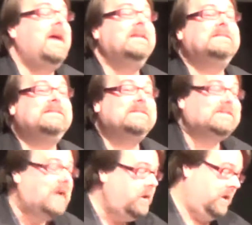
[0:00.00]
It's
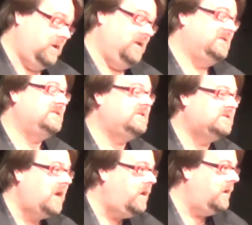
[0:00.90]
stunning,
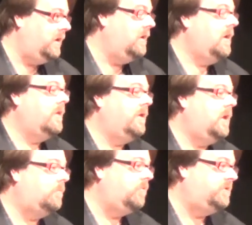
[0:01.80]
stunning, the
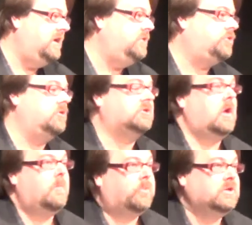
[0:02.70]
number of teachers,
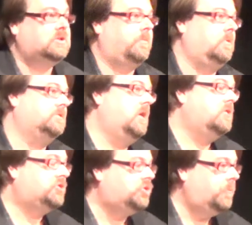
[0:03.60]
principals,
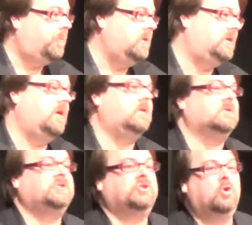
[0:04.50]

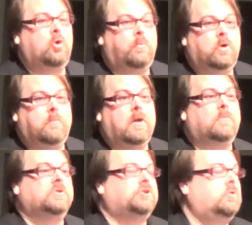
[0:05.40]
superintendents, school board
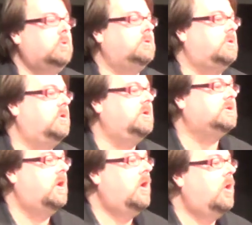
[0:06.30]
members, school attorneys,